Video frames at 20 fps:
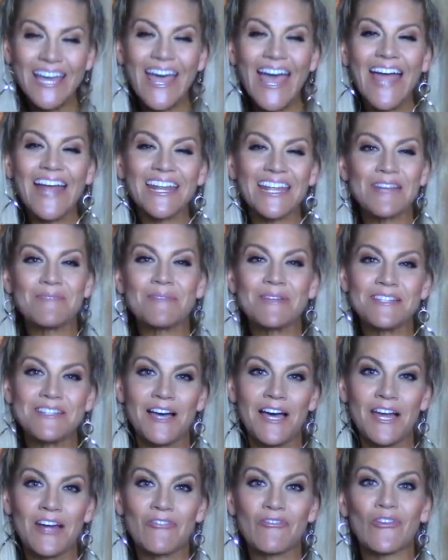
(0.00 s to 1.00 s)
and can be
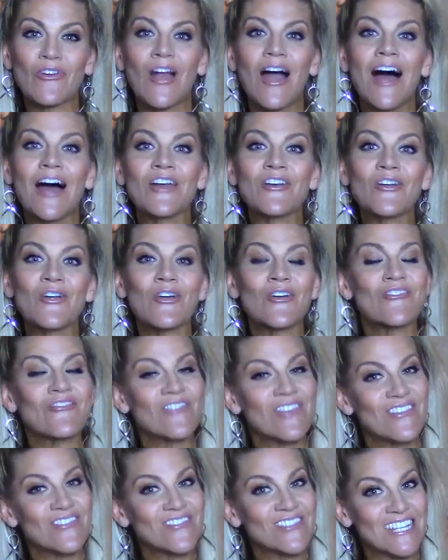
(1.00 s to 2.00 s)
done for under
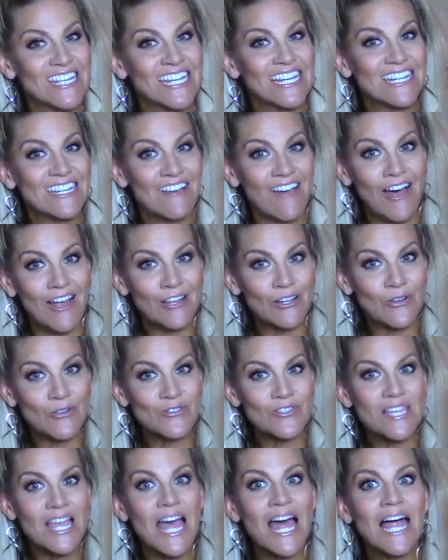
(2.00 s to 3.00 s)

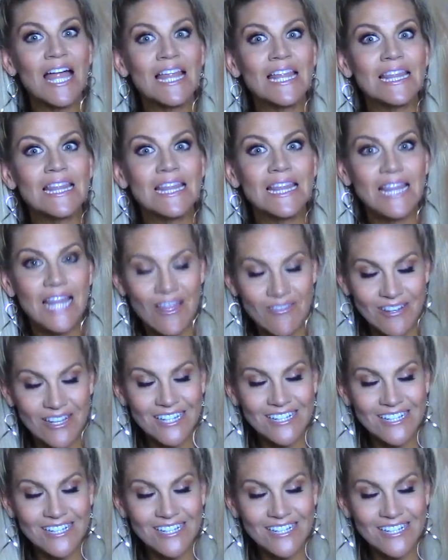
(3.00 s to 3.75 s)
$15. Love it.